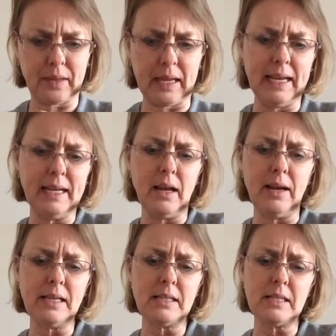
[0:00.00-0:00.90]
He
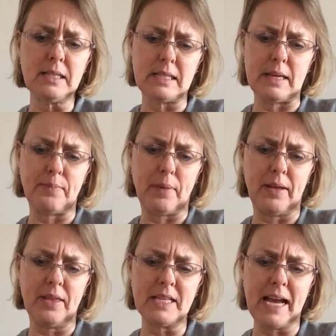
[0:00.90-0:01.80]
liked to sit by
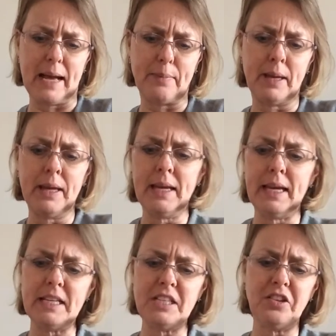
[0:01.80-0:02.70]
the tap,
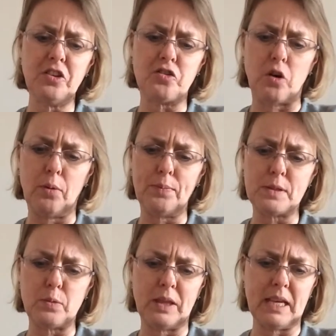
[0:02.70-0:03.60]
hitting the
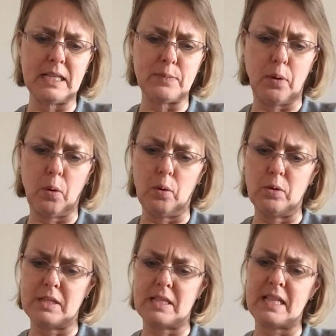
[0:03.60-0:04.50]
drops with his
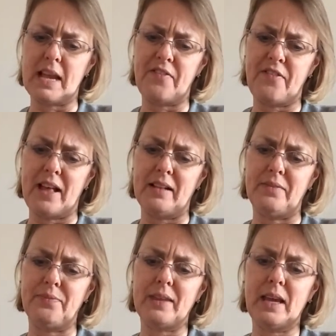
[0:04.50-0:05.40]
paws as they fell
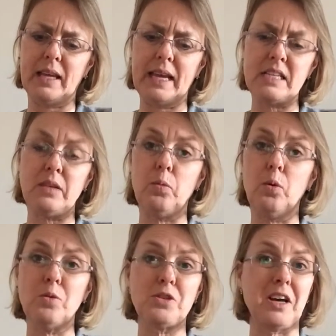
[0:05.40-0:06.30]
and getting
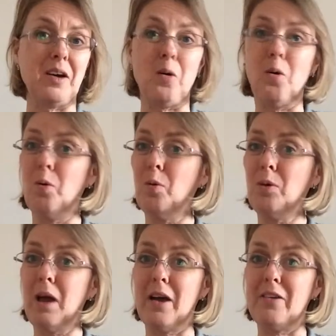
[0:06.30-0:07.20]
water
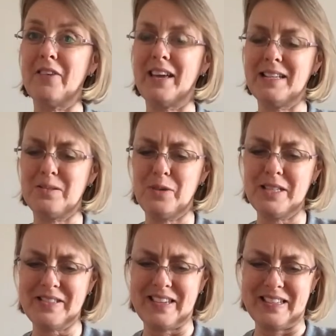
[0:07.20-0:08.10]
all over his
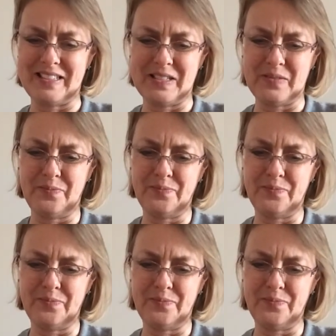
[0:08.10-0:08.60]
whiskers.